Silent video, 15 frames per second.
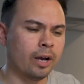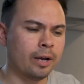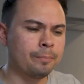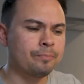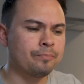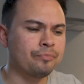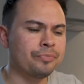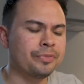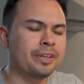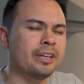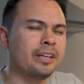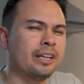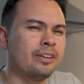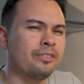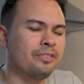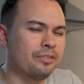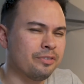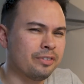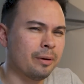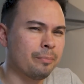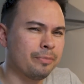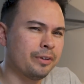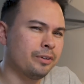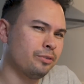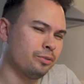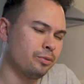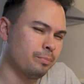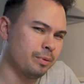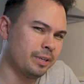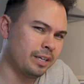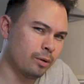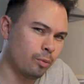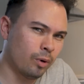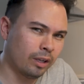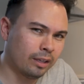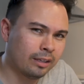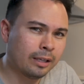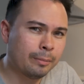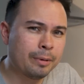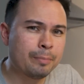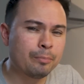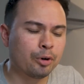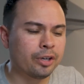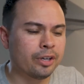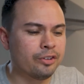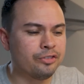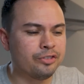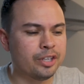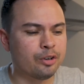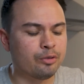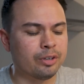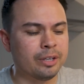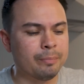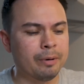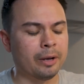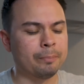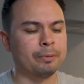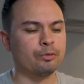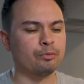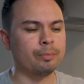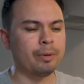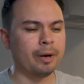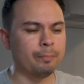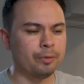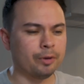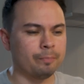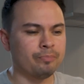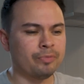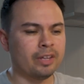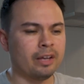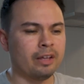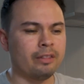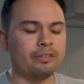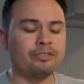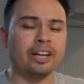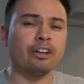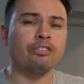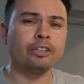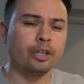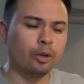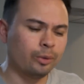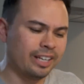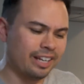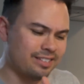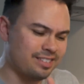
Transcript: way is something to be, well, a little bit more considerate about. But remember, there's actually only